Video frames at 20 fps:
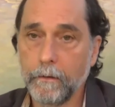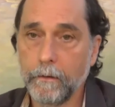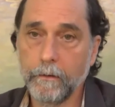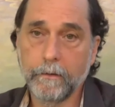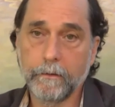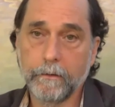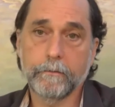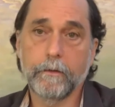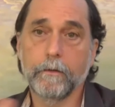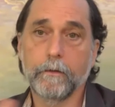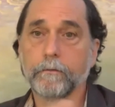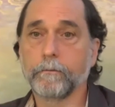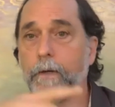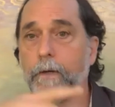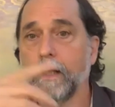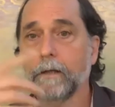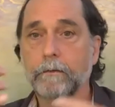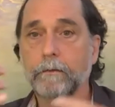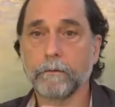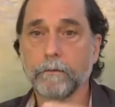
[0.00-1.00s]
and this goes
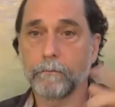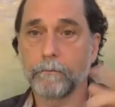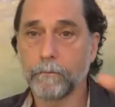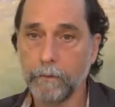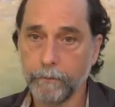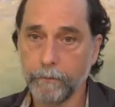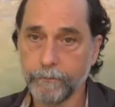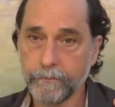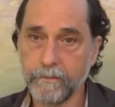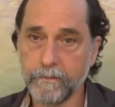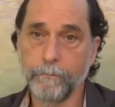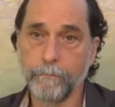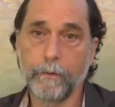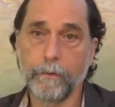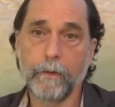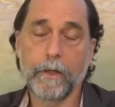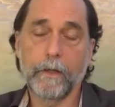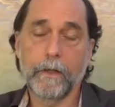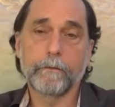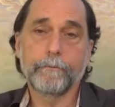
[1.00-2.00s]
back to real simple
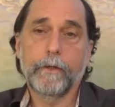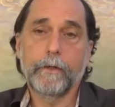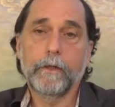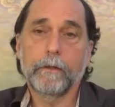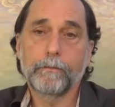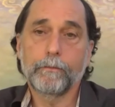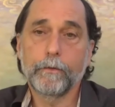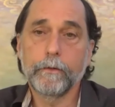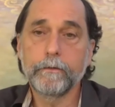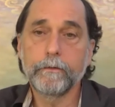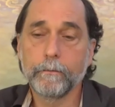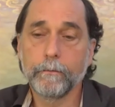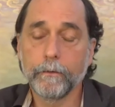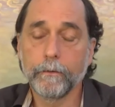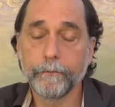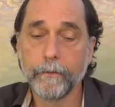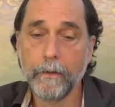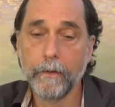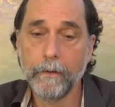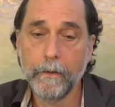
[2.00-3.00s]
Ayurvedic
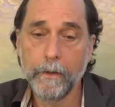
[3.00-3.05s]
principles,